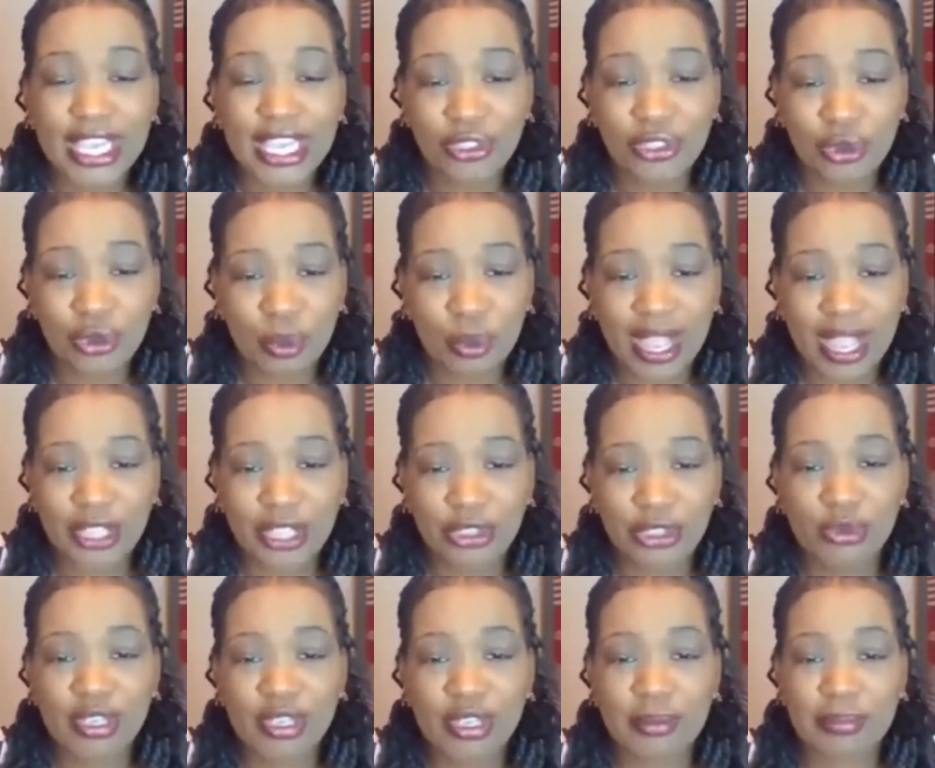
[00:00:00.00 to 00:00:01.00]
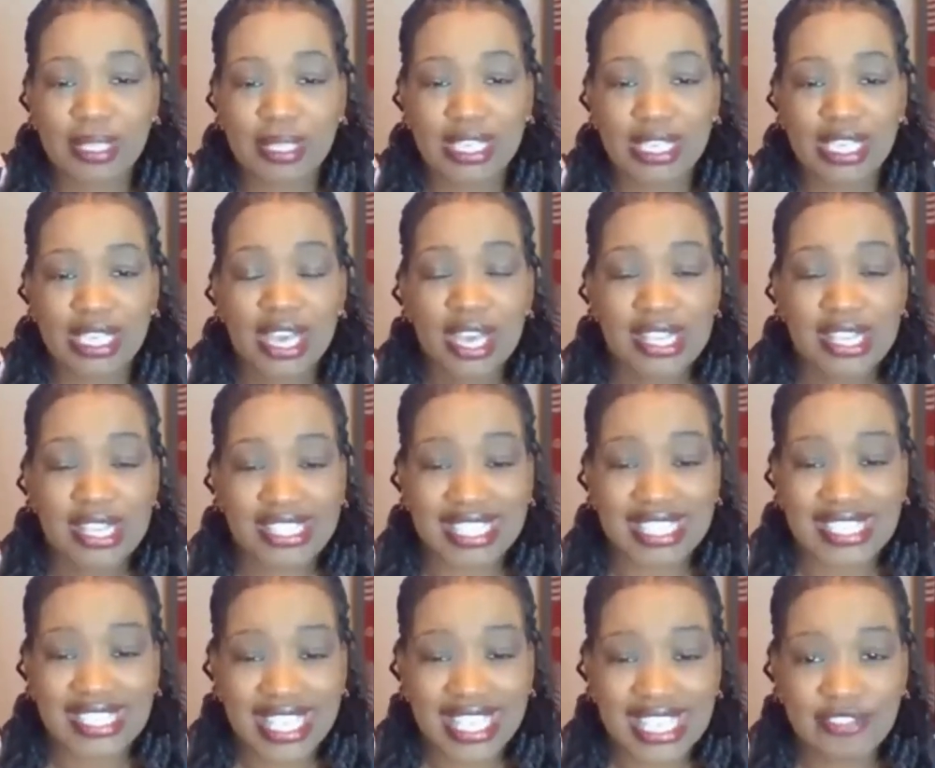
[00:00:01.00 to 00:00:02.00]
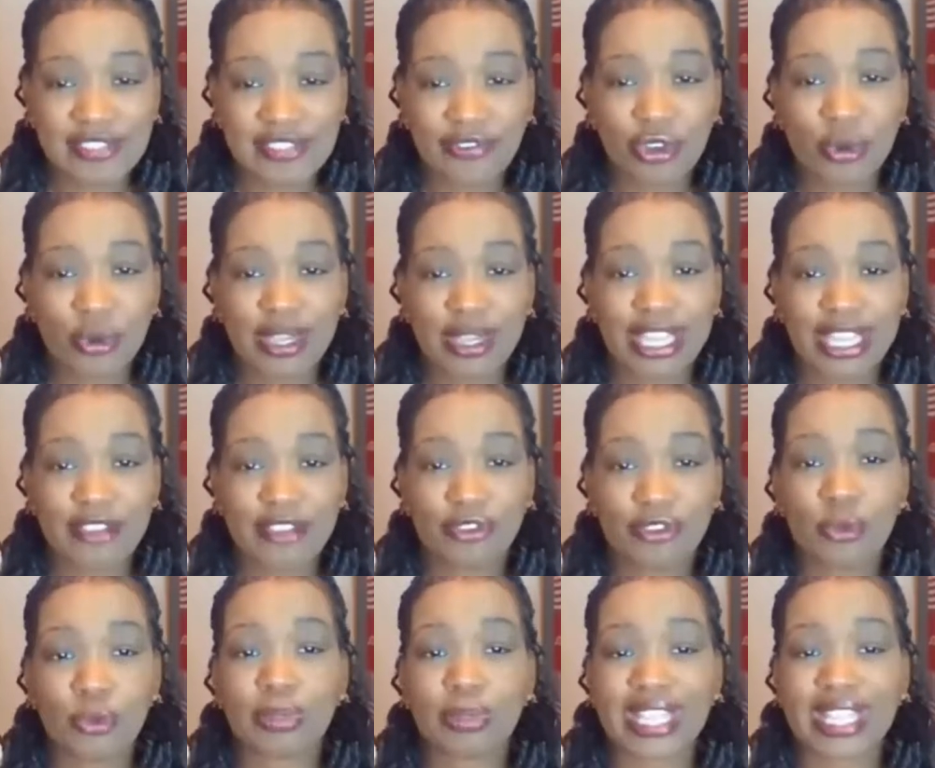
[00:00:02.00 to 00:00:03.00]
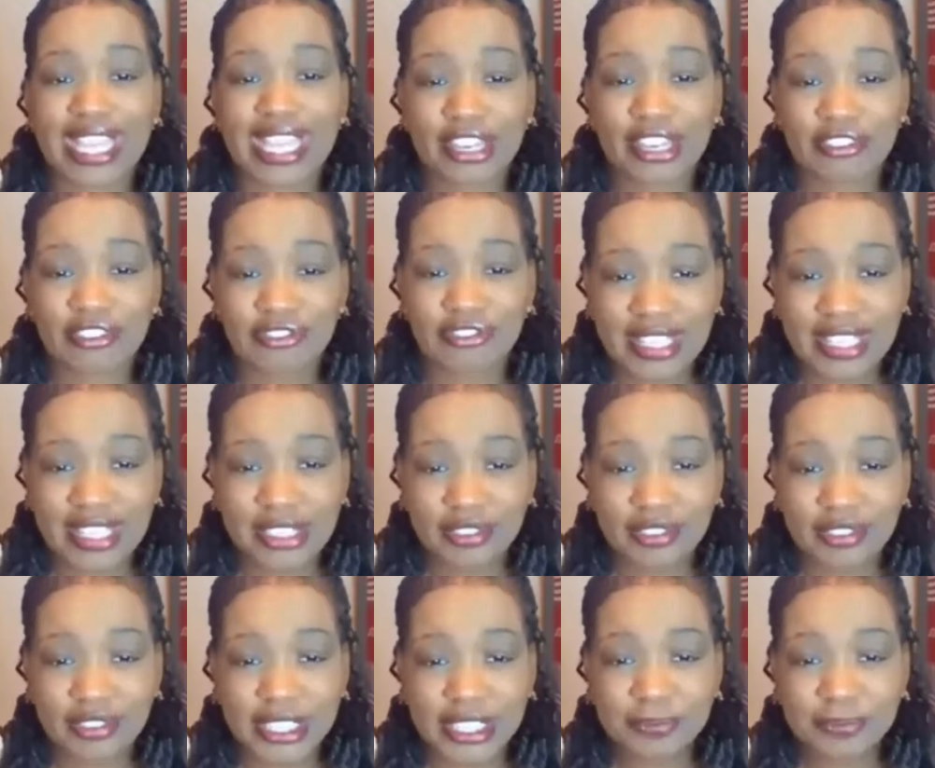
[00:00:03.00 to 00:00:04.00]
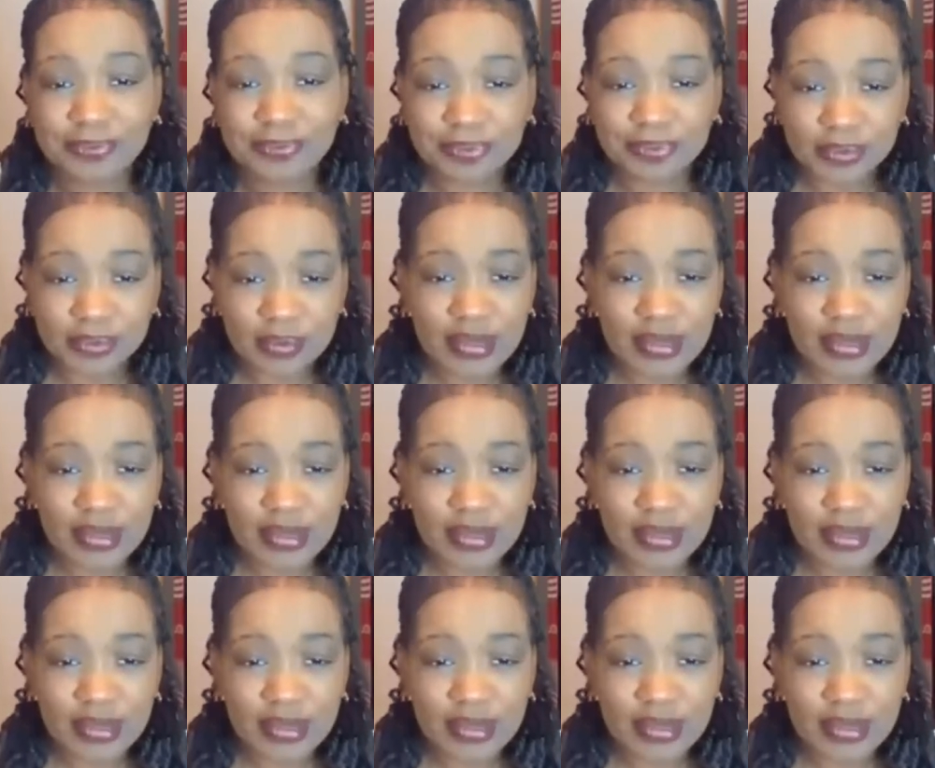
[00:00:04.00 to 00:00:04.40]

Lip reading: Either way, you can be successful if you plan effectively